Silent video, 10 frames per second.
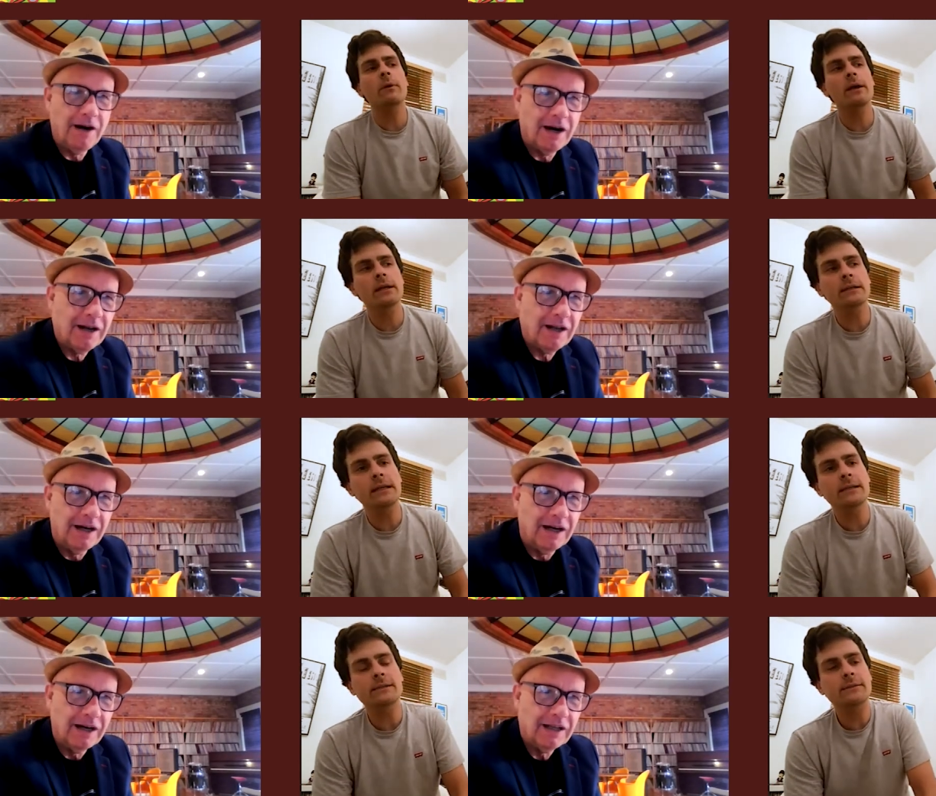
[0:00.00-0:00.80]
Speaker 1: to wait at
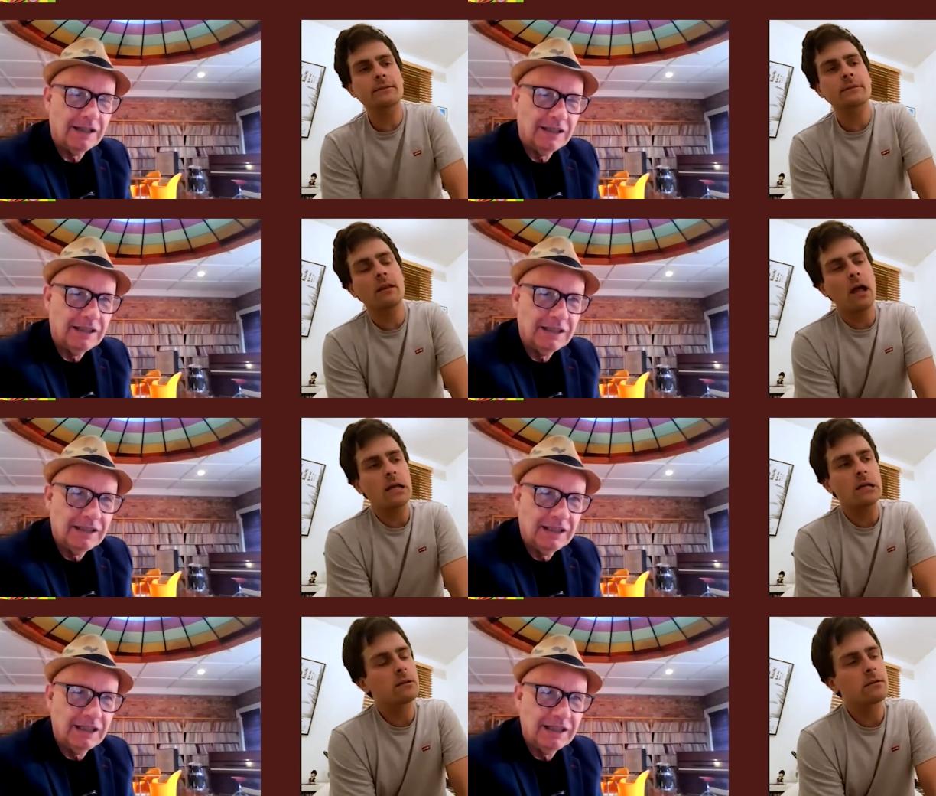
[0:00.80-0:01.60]
least
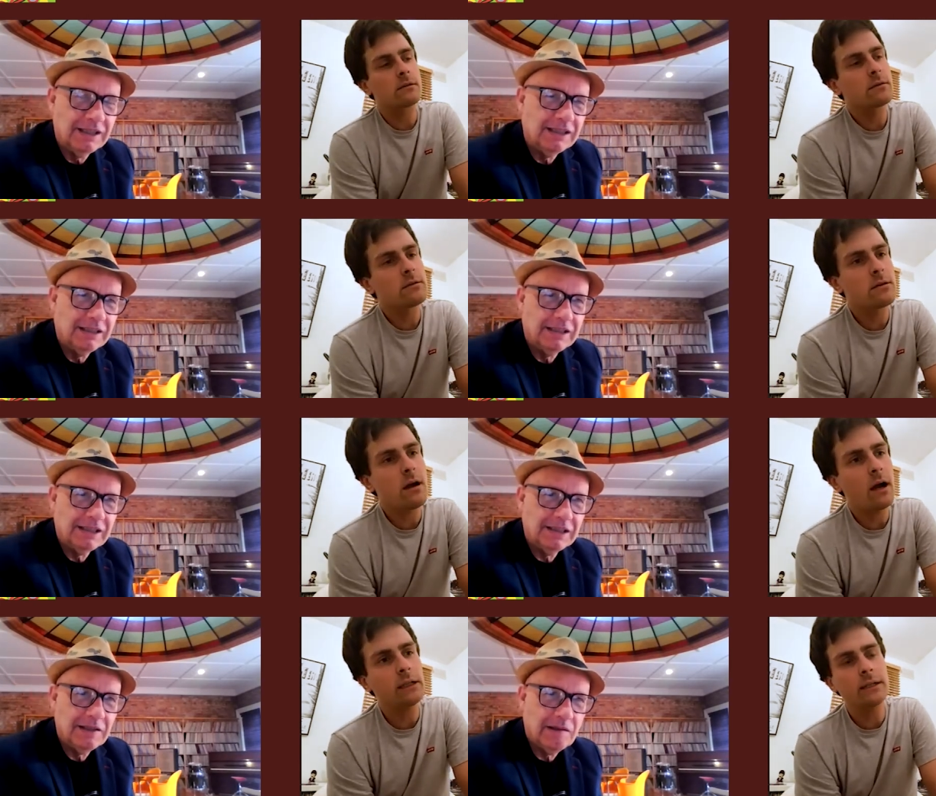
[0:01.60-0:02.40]
like
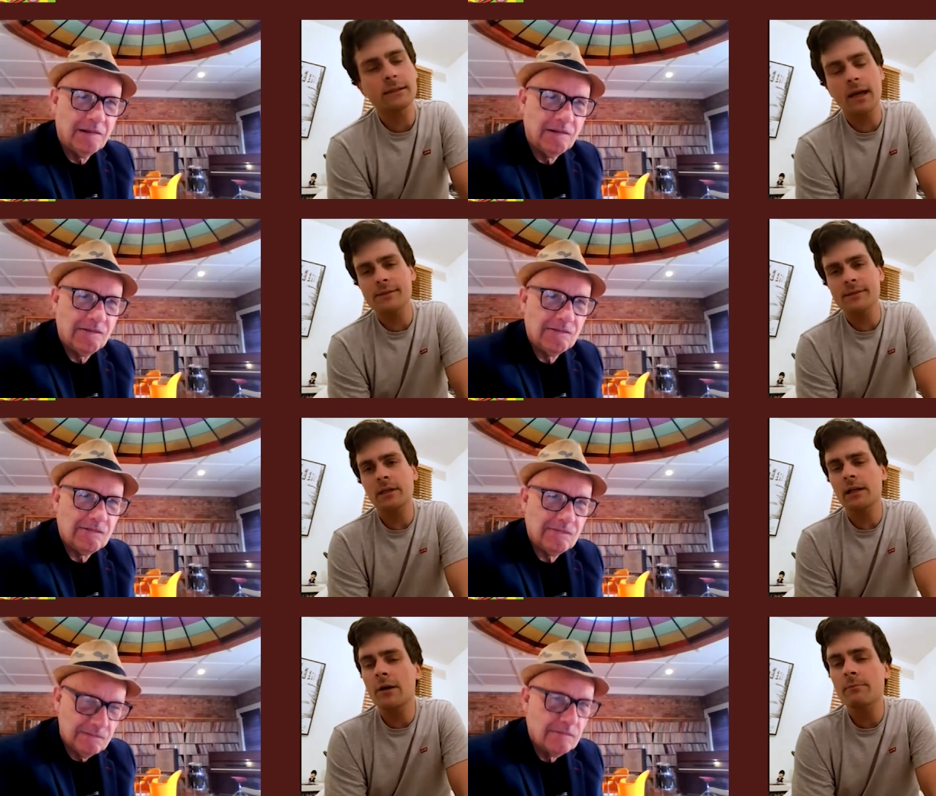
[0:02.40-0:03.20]
I'd like to get a
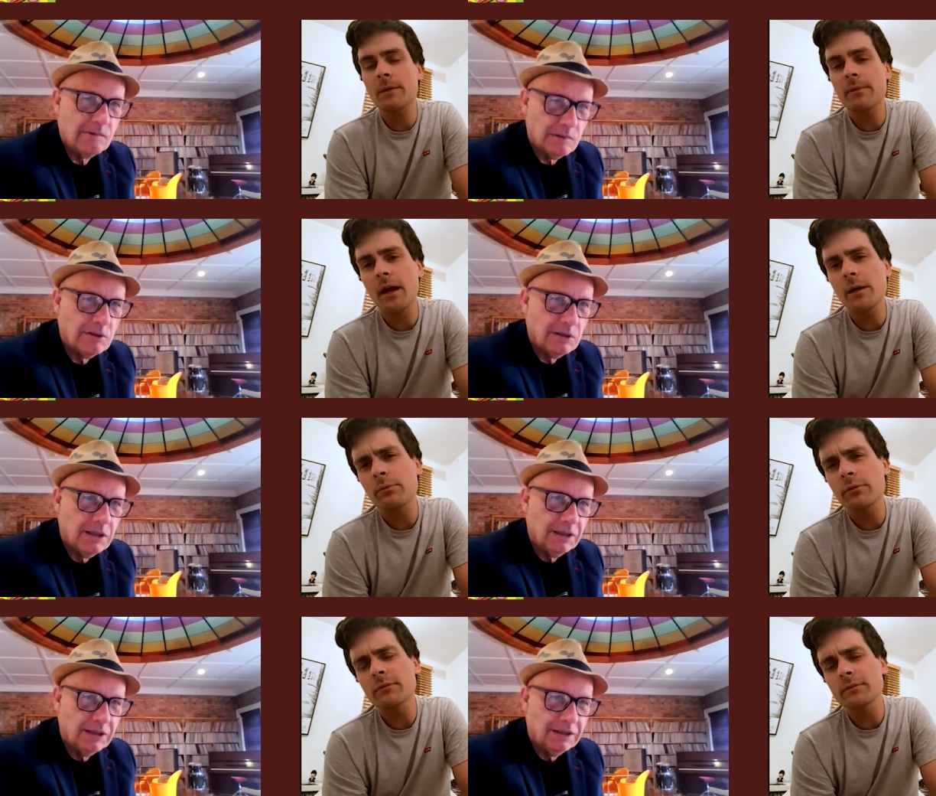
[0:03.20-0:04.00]
single out maybe
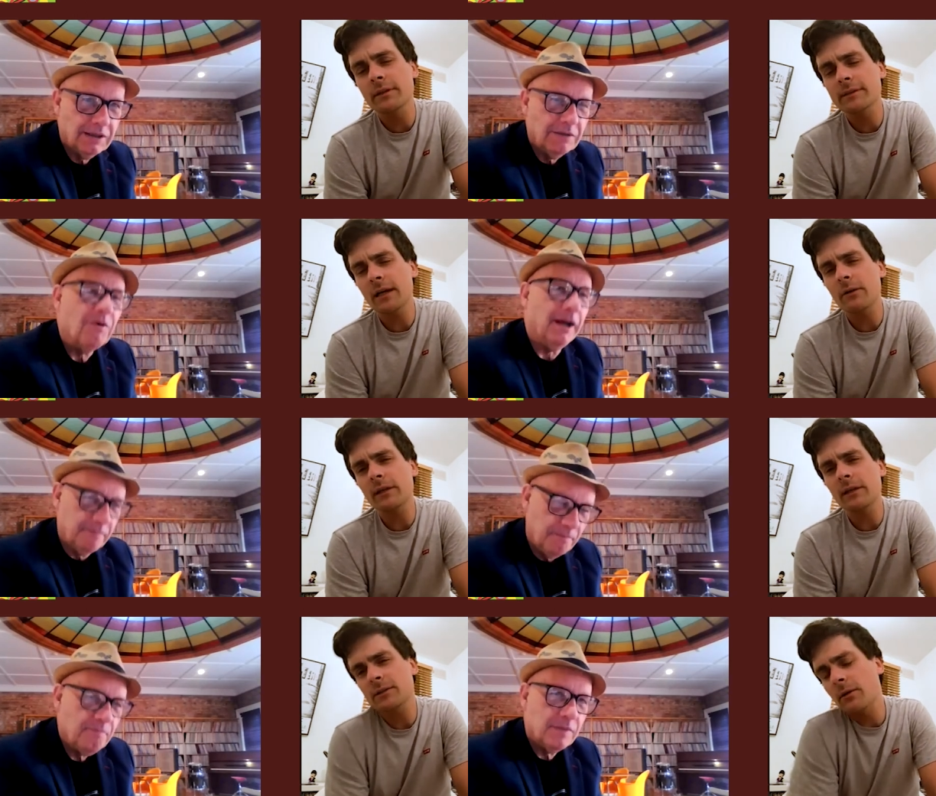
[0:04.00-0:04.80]
April. Is that right. well,
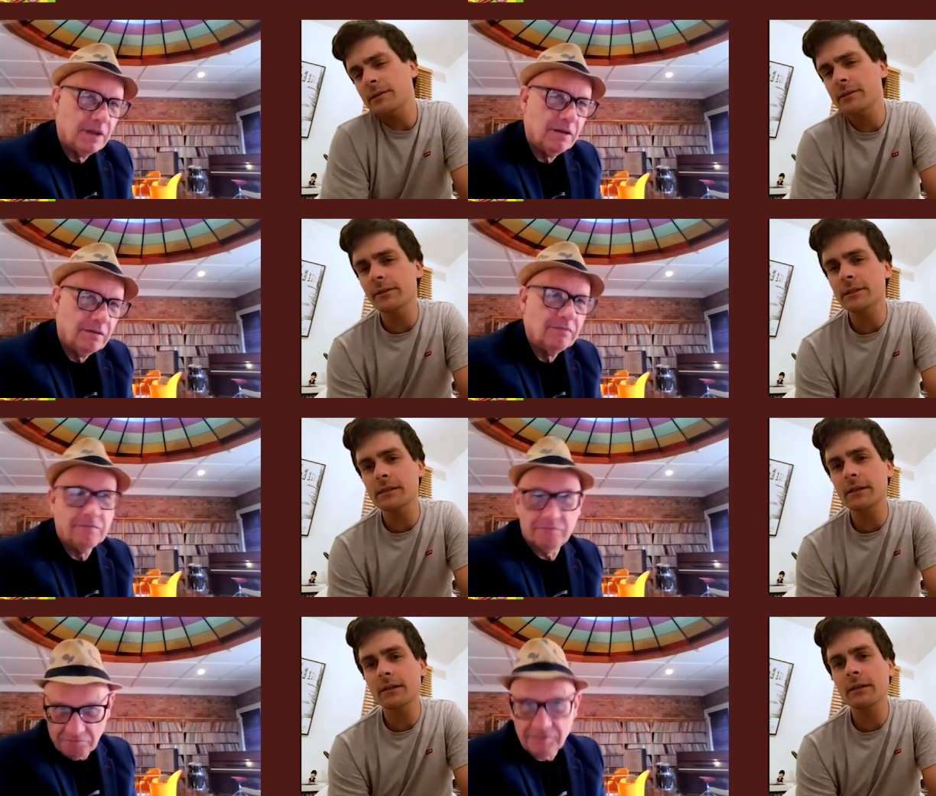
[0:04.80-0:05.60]
that's quite soon,
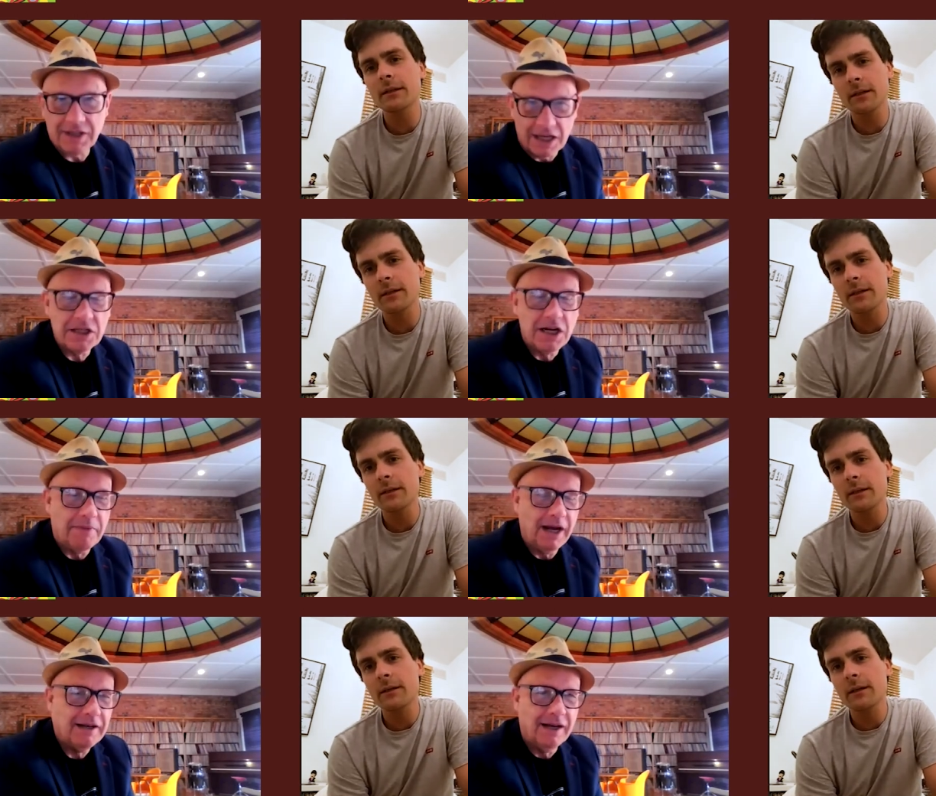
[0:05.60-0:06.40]
isn't it?
Speaker 2: That's not
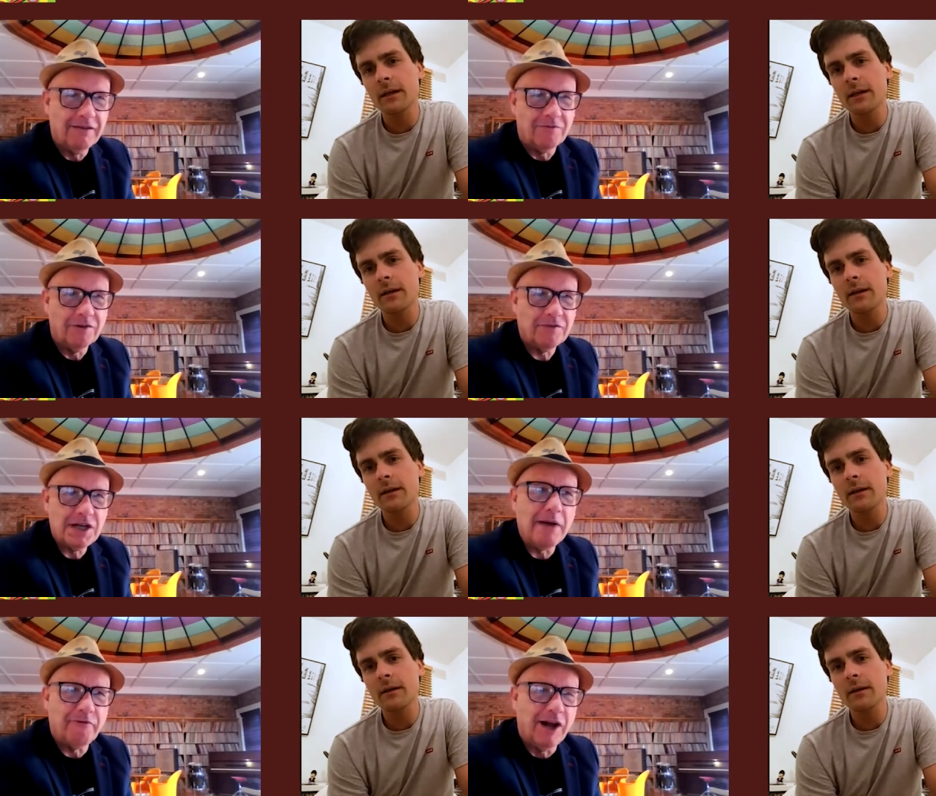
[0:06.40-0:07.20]
bad. Yeah. Well,
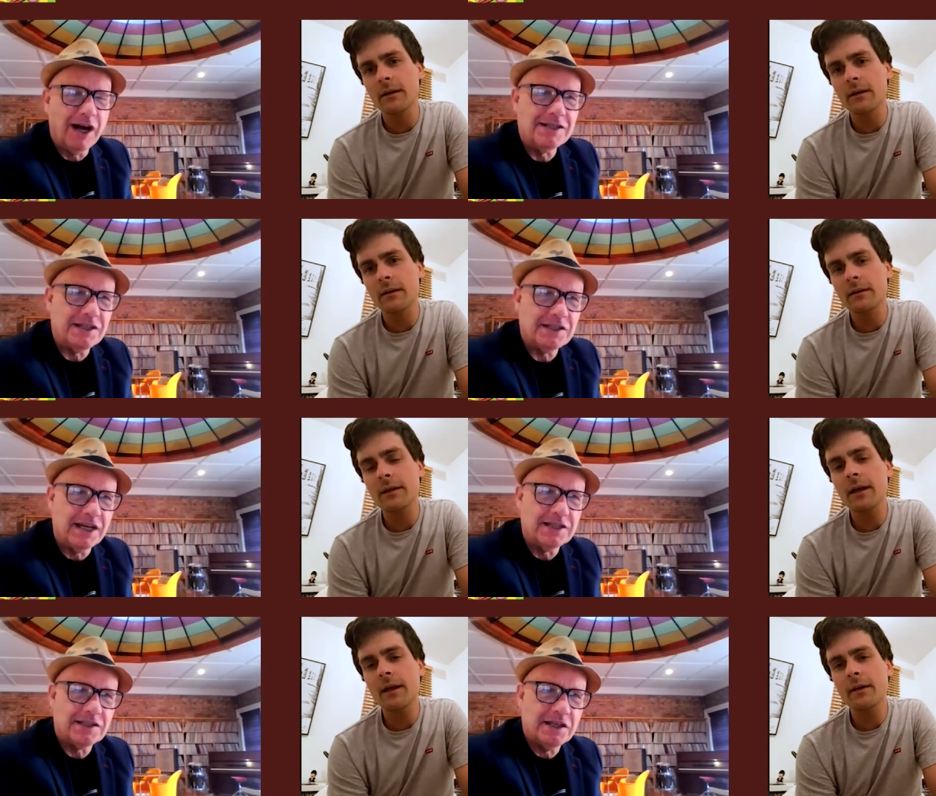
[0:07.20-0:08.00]
time flies these days.
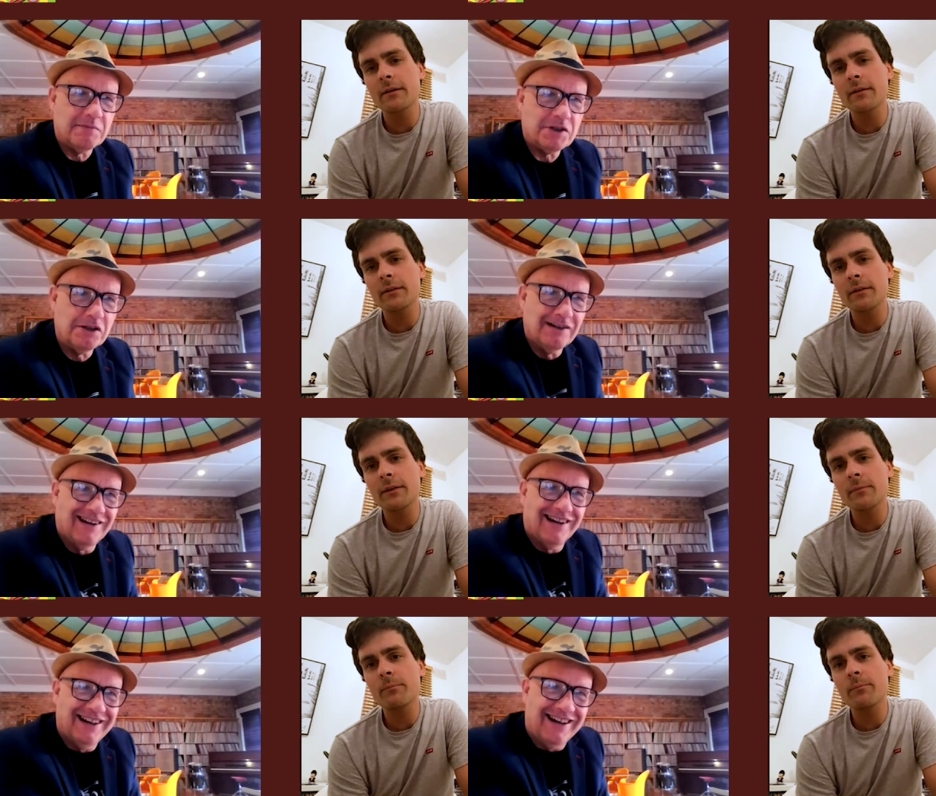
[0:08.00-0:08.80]
Yeah. Seems
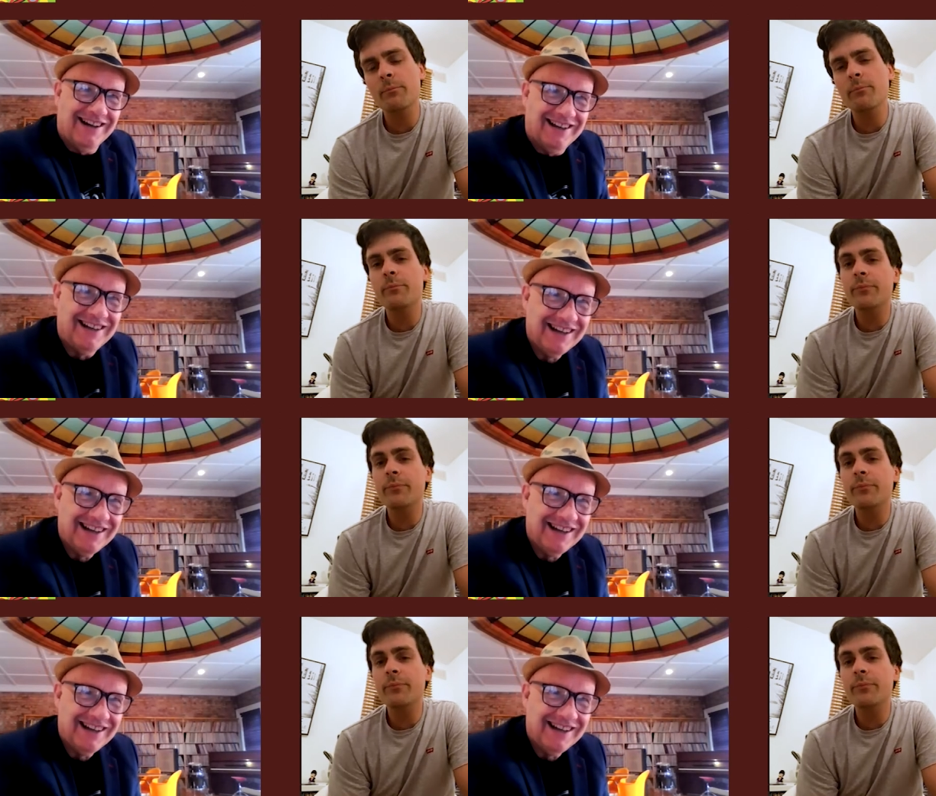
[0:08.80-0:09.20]
to.